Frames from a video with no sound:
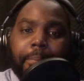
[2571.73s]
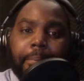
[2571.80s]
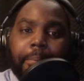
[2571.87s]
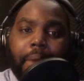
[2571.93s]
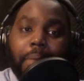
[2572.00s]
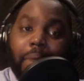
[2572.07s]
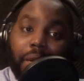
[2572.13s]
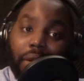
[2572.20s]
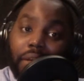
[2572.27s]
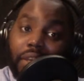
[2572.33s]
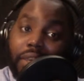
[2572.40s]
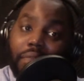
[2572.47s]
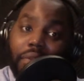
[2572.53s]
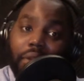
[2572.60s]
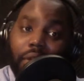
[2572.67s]
I'm not going to
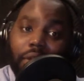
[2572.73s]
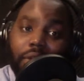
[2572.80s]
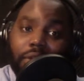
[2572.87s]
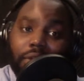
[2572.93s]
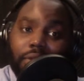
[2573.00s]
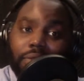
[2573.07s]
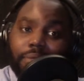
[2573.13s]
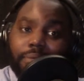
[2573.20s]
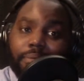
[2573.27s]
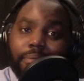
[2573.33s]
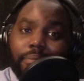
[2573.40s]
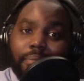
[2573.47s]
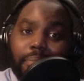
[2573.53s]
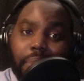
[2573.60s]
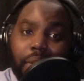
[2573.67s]
give you the answer,
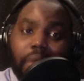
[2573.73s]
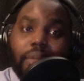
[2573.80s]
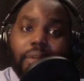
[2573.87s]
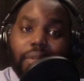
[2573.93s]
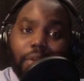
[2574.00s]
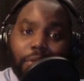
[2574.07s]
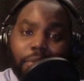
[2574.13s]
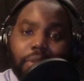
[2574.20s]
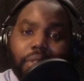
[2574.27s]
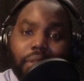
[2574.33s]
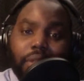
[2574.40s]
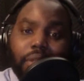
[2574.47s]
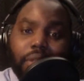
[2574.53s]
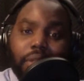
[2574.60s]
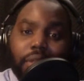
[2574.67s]
but I think there is an
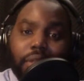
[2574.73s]
answer.